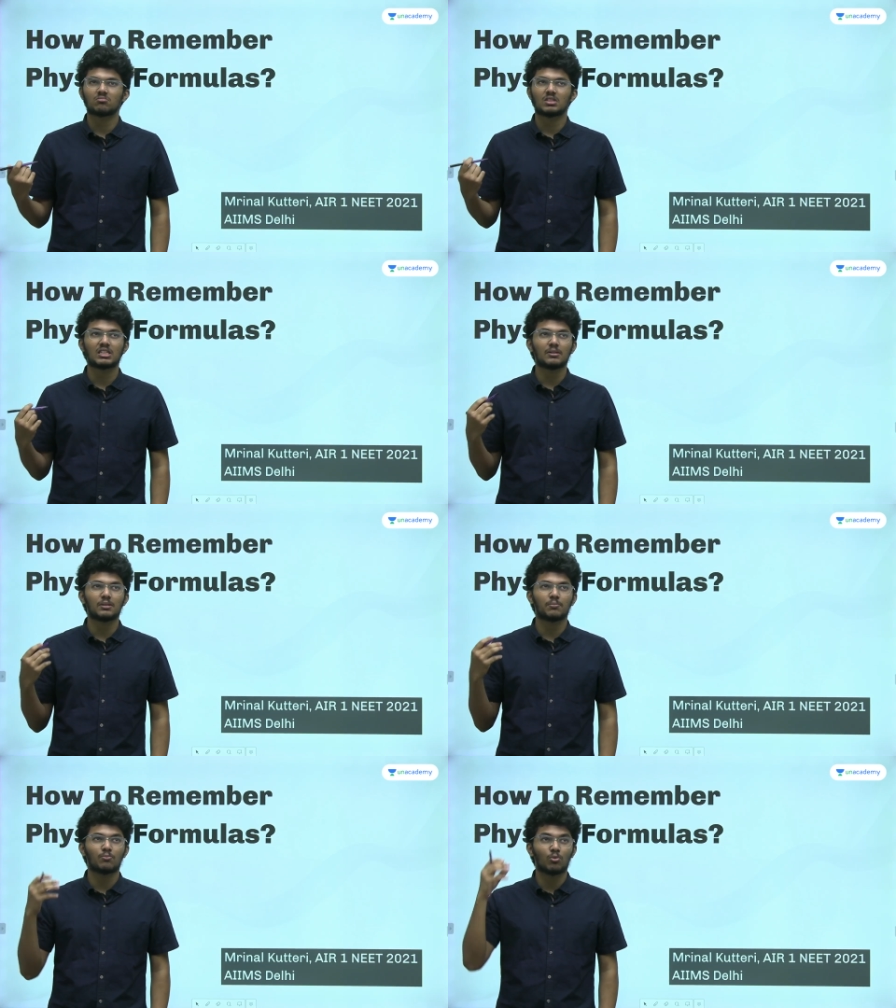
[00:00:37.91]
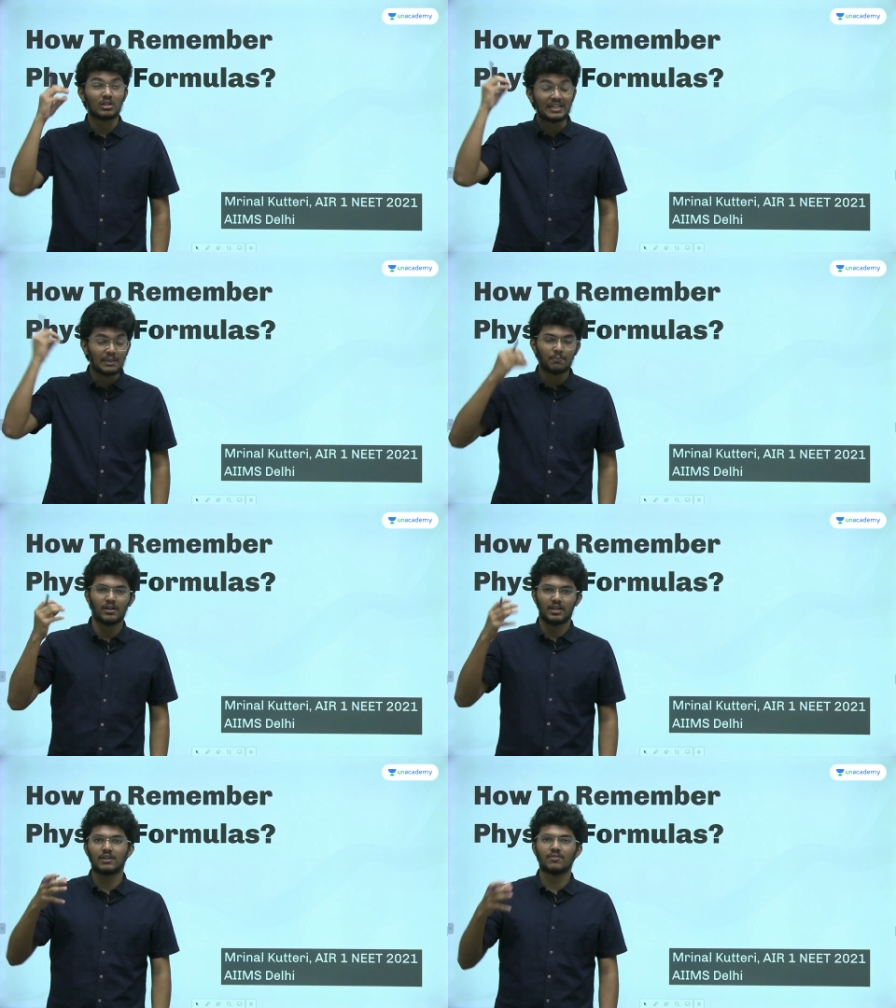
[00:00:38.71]
the
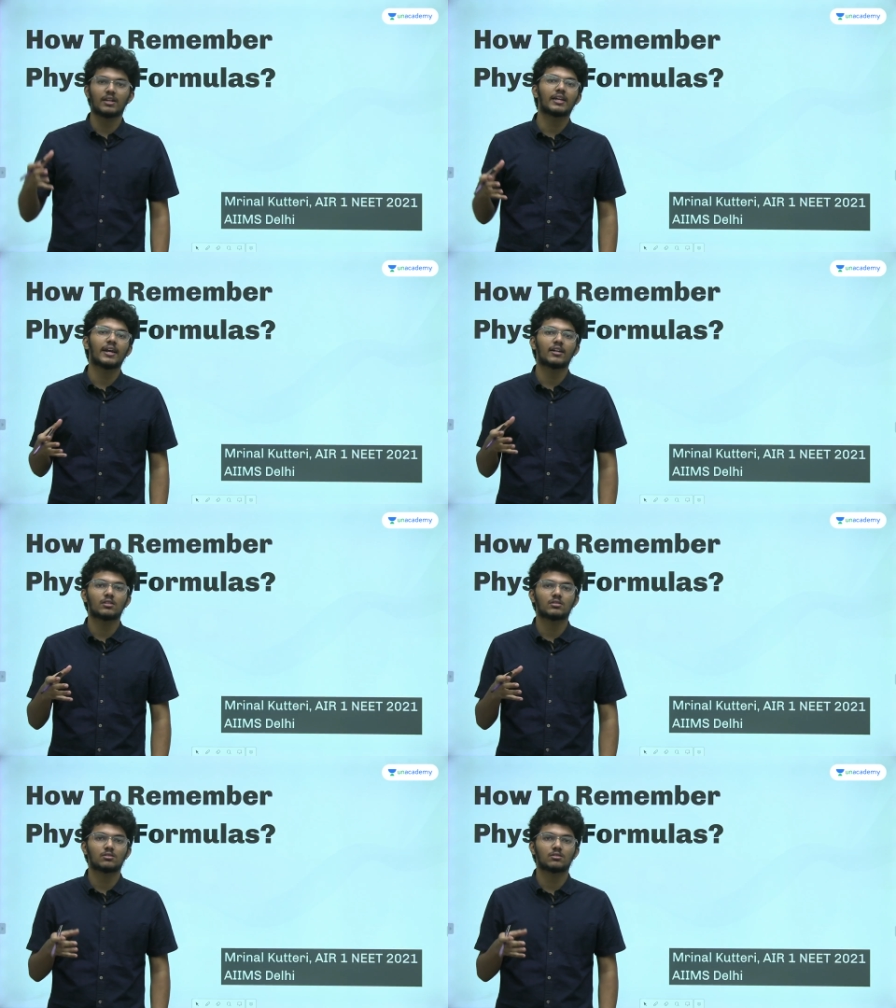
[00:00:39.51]
deeper it will get